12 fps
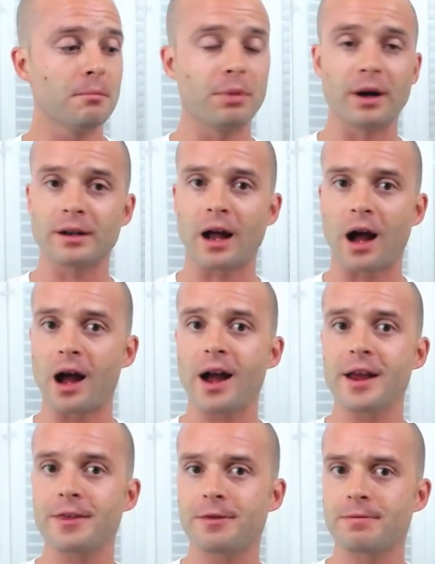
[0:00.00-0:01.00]
But
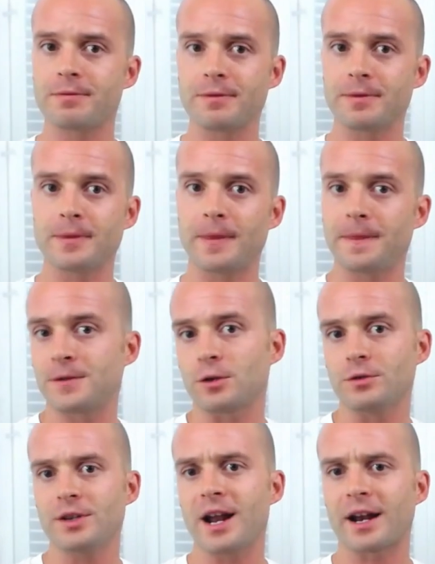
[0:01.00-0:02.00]

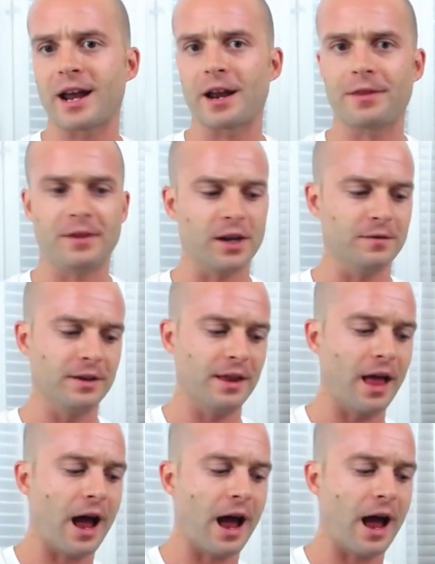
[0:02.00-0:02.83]
so you got to kind of think of it.